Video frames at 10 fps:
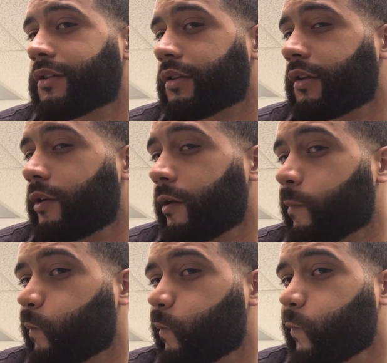so now
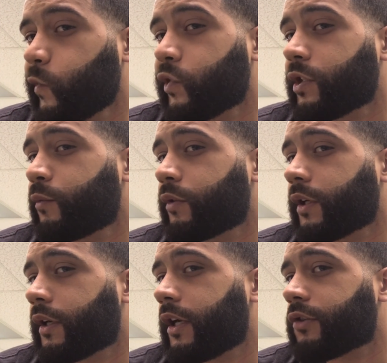you see what a
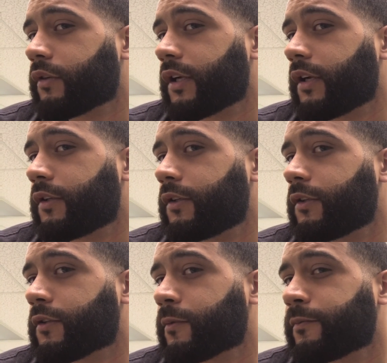natural line
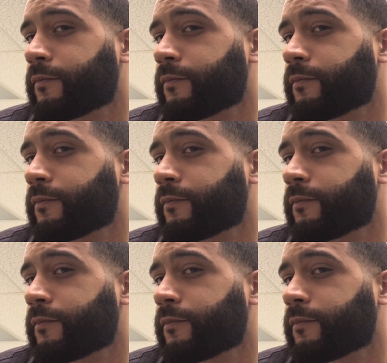is.